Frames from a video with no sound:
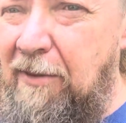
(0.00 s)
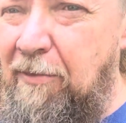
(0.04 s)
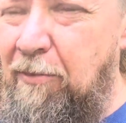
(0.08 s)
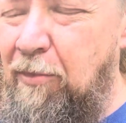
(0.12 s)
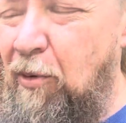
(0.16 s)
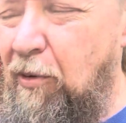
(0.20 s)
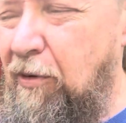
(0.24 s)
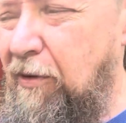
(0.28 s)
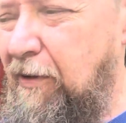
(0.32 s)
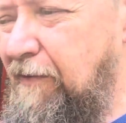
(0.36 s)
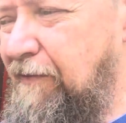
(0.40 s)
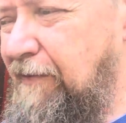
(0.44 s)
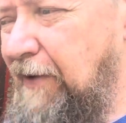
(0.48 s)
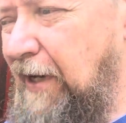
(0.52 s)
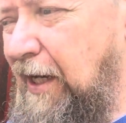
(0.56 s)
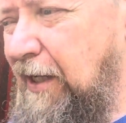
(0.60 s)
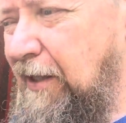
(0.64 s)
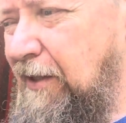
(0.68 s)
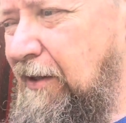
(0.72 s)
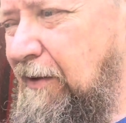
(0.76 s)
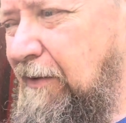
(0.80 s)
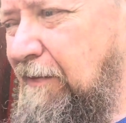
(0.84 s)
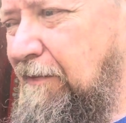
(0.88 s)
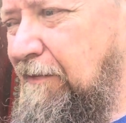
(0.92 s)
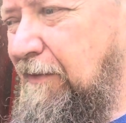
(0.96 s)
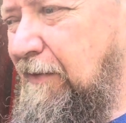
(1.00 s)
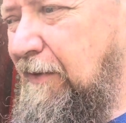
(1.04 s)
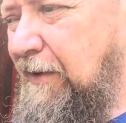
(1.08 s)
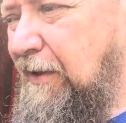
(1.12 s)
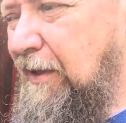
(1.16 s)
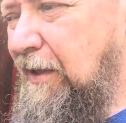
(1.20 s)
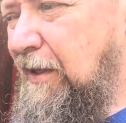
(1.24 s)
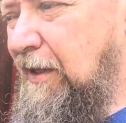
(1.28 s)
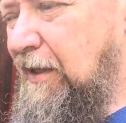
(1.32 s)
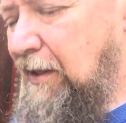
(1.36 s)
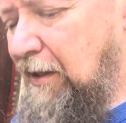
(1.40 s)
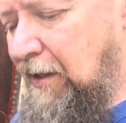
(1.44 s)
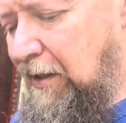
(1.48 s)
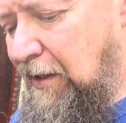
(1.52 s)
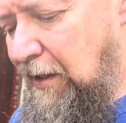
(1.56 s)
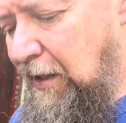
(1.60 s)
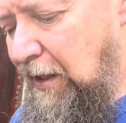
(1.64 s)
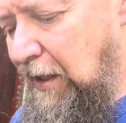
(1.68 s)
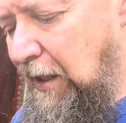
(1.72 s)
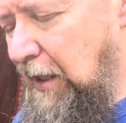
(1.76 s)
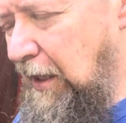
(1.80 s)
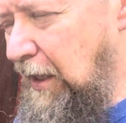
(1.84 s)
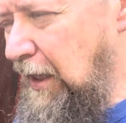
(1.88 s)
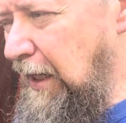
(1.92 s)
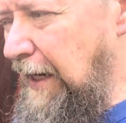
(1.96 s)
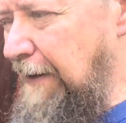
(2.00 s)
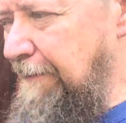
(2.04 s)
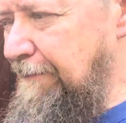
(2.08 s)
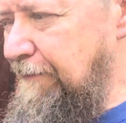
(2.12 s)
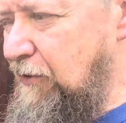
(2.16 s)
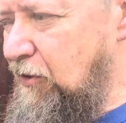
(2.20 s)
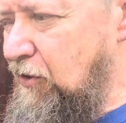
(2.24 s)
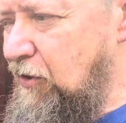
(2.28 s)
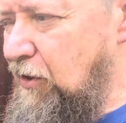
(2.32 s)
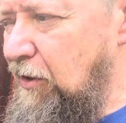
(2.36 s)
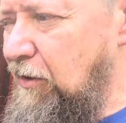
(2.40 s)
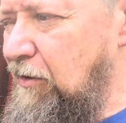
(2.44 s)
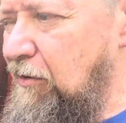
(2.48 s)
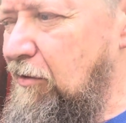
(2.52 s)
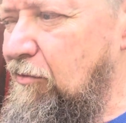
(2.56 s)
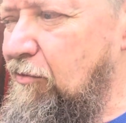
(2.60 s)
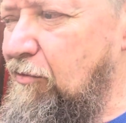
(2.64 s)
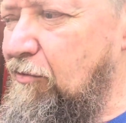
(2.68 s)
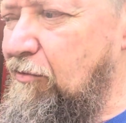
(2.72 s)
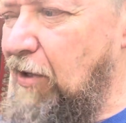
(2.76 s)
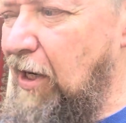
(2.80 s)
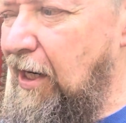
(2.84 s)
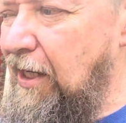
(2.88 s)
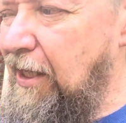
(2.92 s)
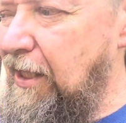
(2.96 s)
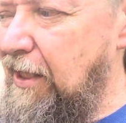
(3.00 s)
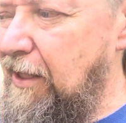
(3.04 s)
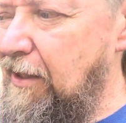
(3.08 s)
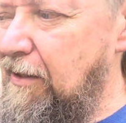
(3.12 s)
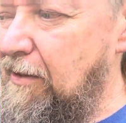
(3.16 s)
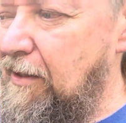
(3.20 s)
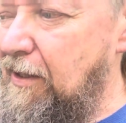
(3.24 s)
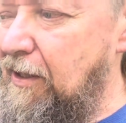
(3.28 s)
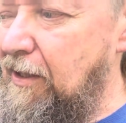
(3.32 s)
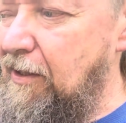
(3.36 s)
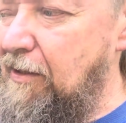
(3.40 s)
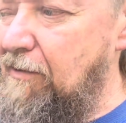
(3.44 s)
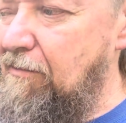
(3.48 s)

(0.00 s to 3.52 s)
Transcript: ported vacuum. I'm still running the